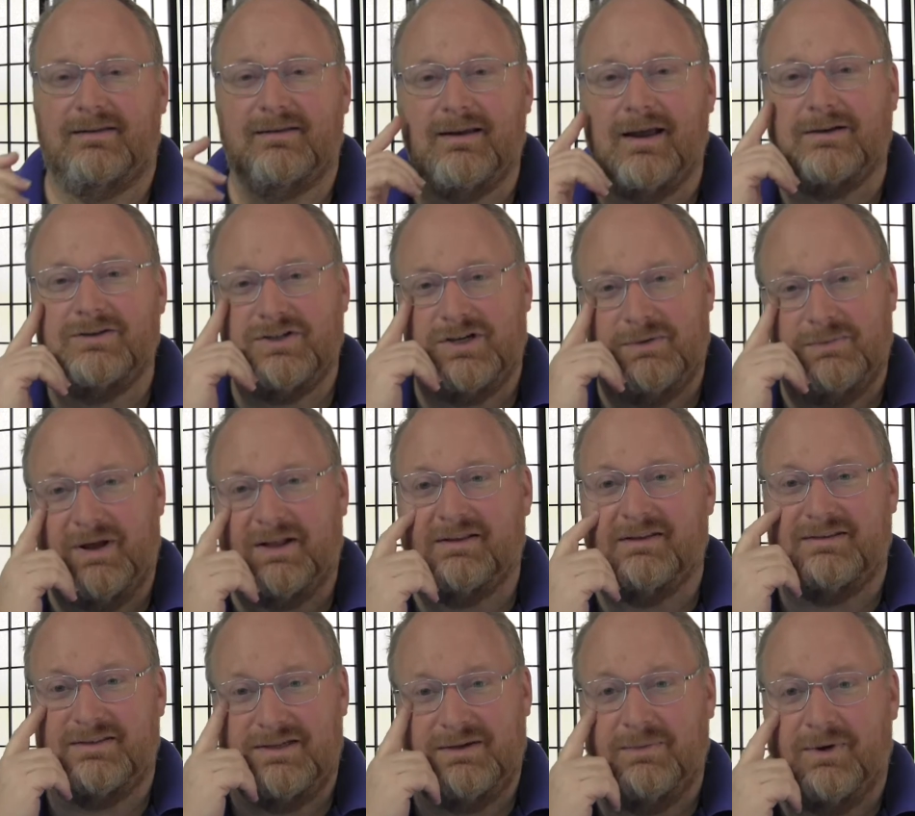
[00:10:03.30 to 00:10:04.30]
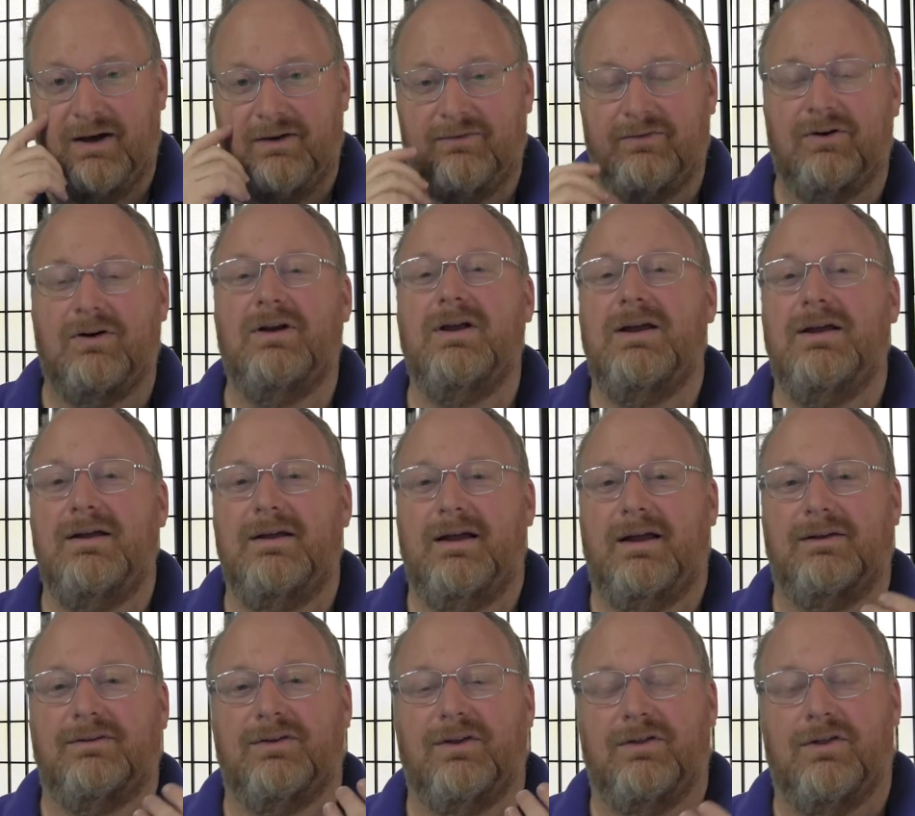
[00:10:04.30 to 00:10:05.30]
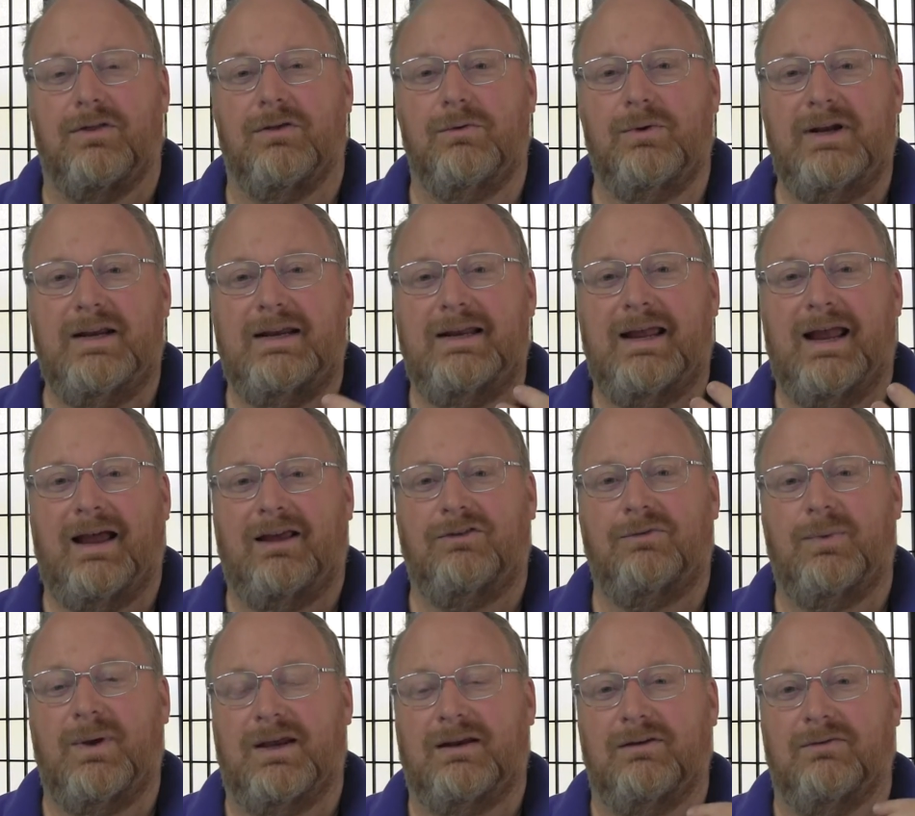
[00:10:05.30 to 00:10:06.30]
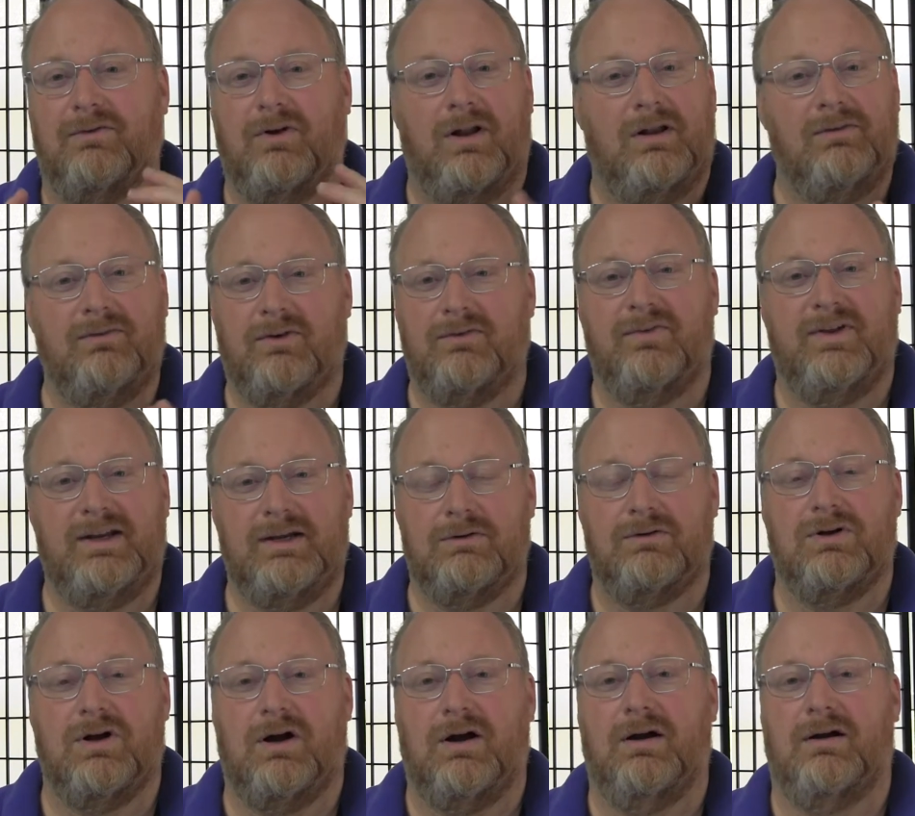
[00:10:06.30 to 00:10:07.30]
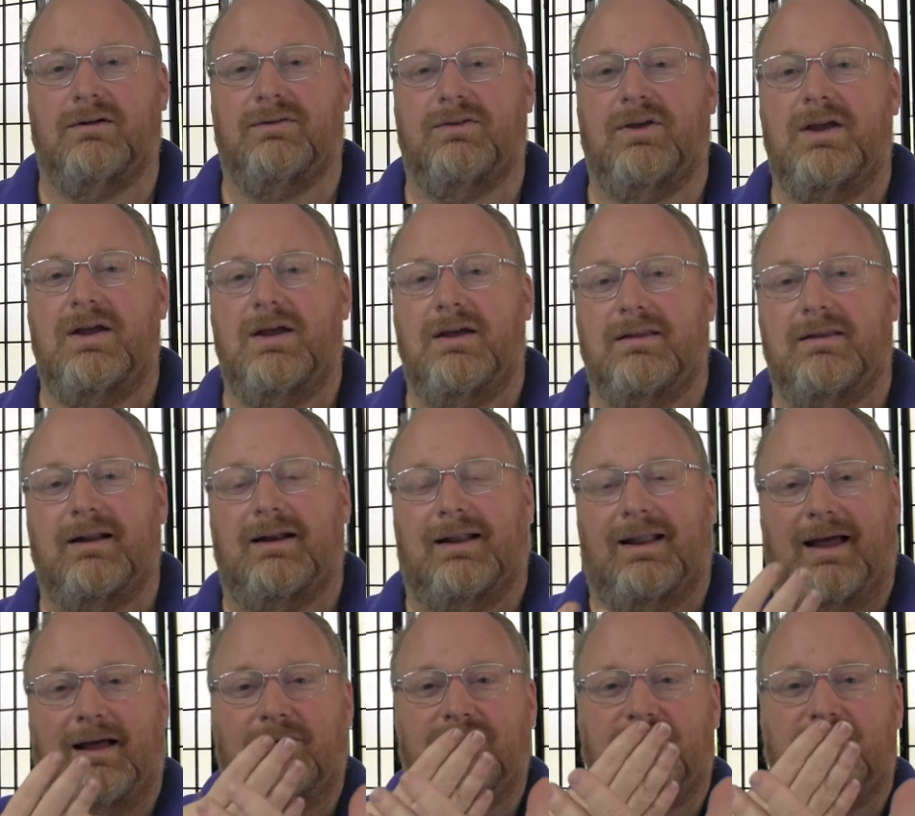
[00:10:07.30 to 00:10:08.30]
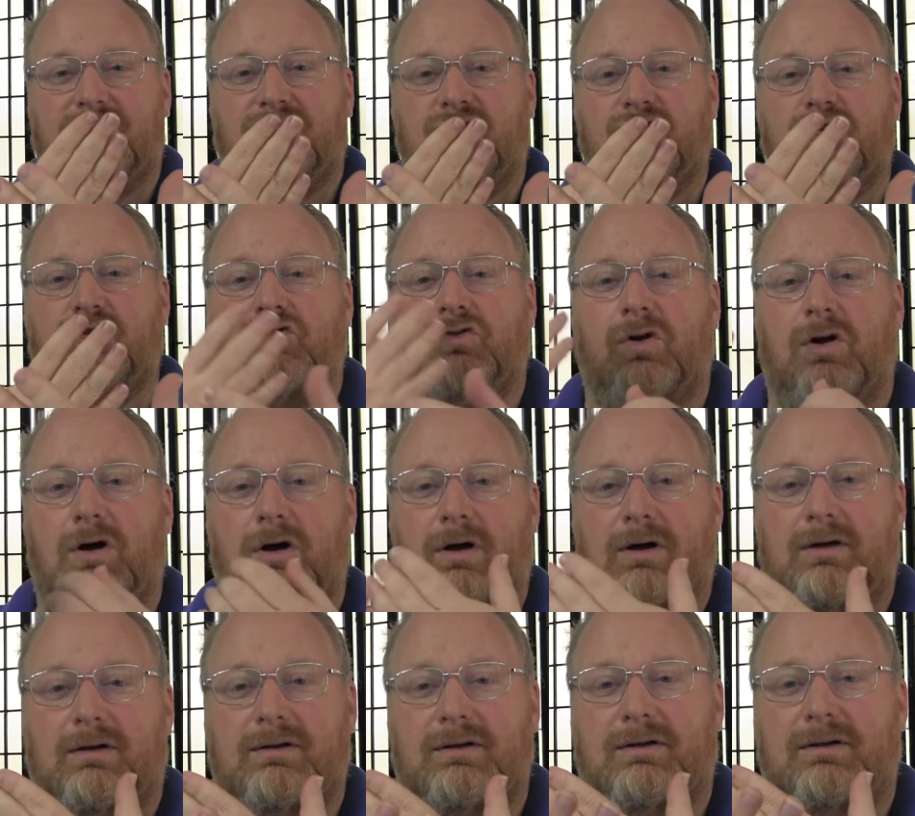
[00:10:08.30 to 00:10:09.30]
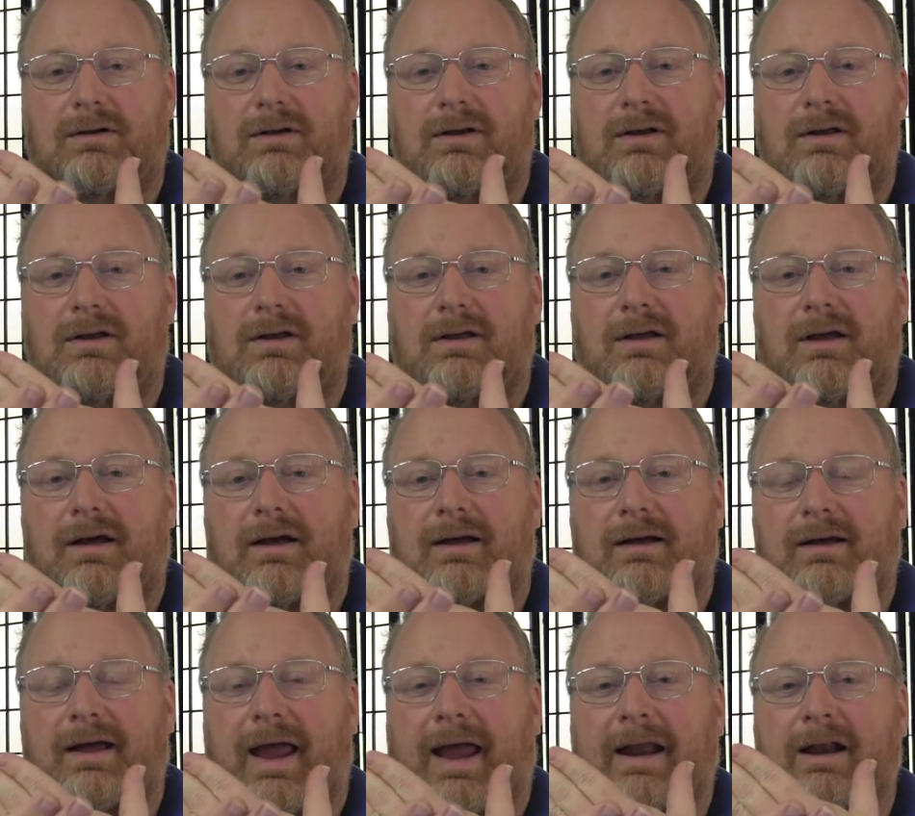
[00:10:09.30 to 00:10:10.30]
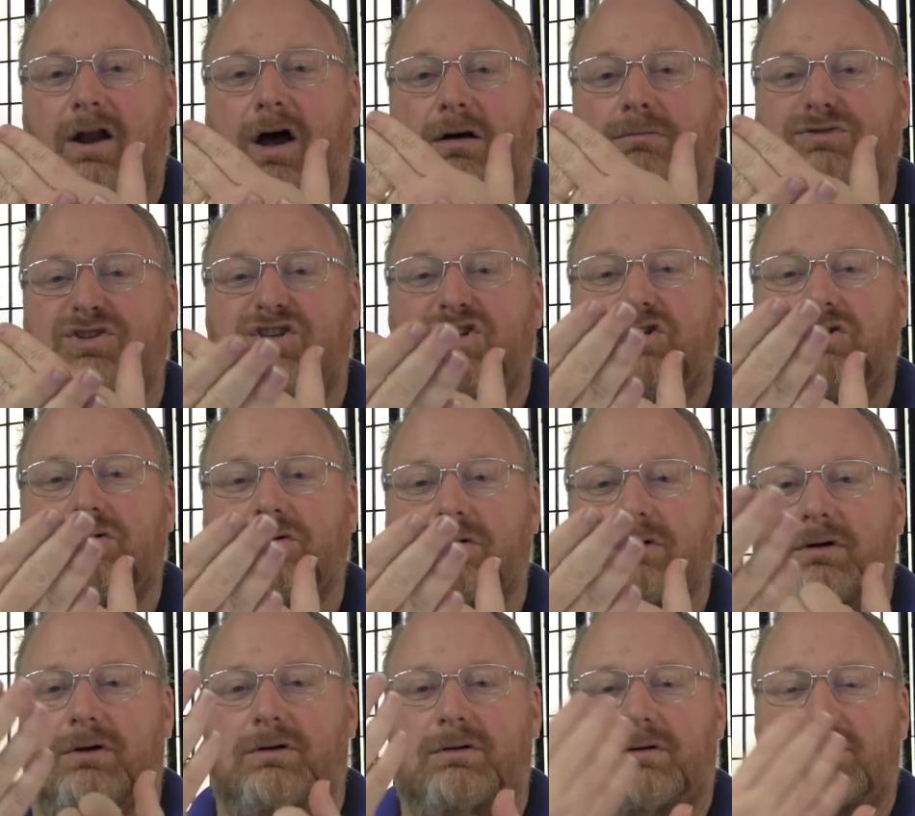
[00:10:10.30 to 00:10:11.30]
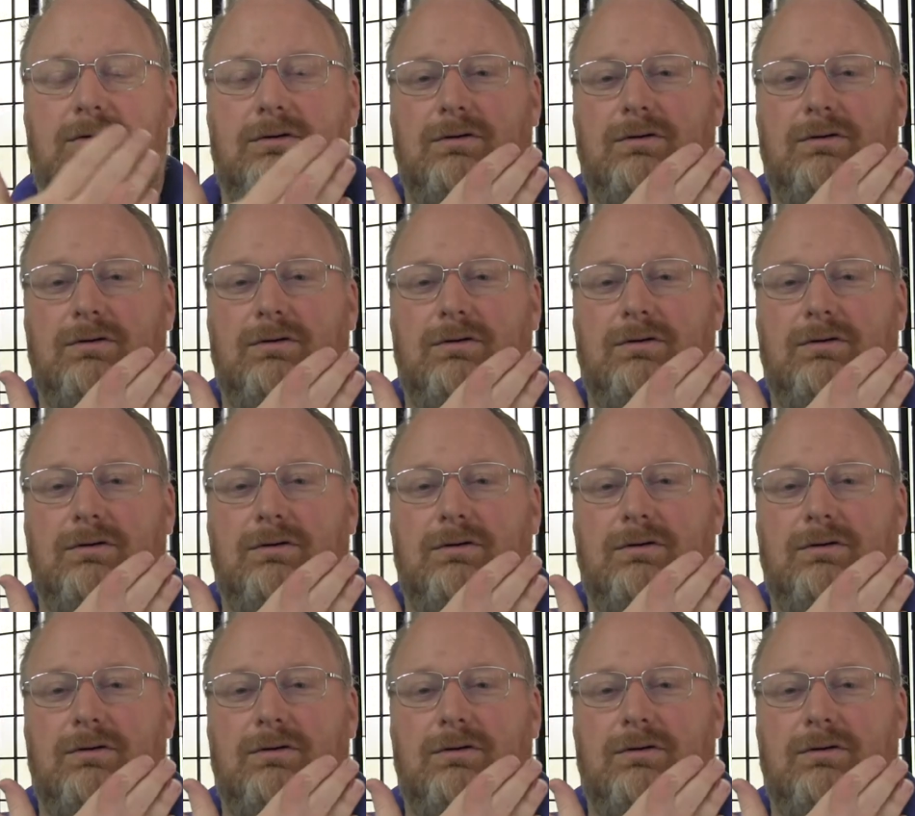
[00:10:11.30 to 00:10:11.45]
discussion about the Z buffer. It's a 3D aspect of all of our video cards that allows us to draw and obscure